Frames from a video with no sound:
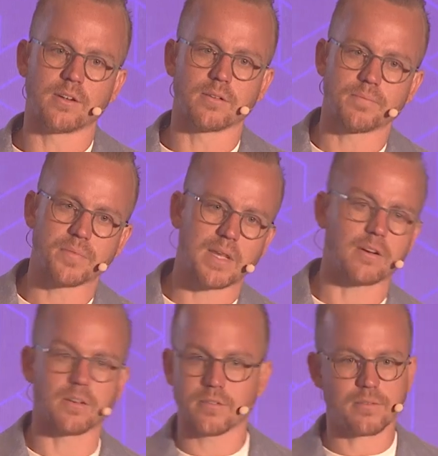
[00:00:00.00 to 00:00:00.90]
know, how
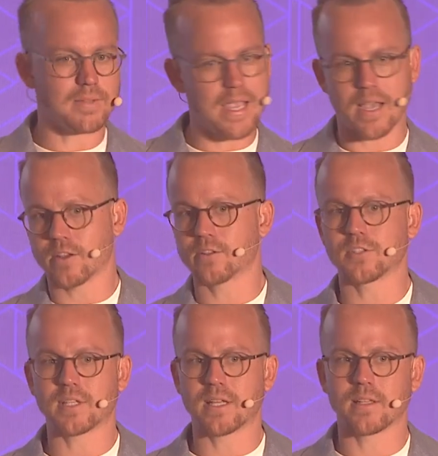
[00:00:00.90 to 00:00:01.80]
does AI
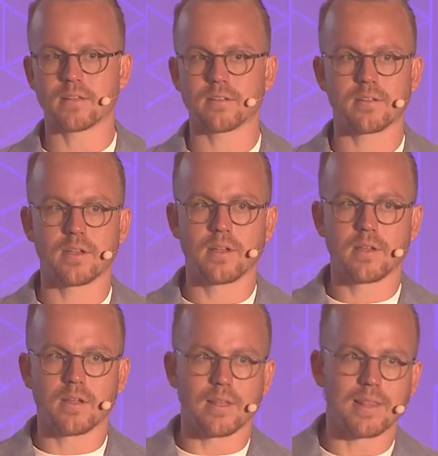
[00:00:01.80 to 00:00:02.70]
understand that
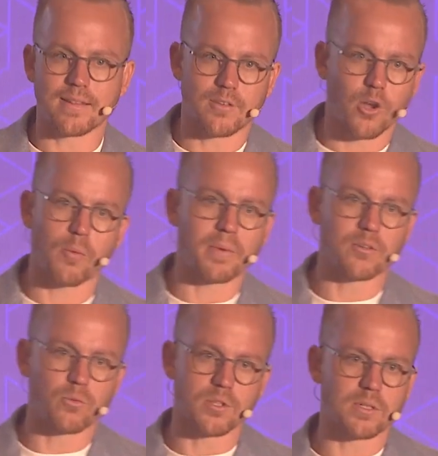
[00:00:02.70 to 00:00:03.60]
that
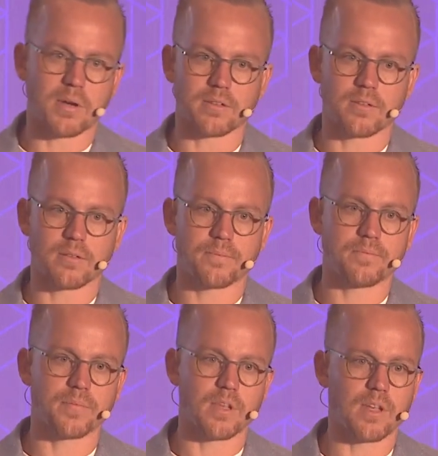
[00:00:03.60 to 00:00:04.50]
comment was about
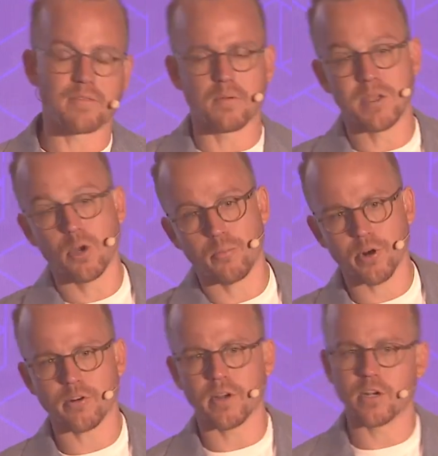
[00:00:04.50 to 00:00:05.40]
an F&B operator and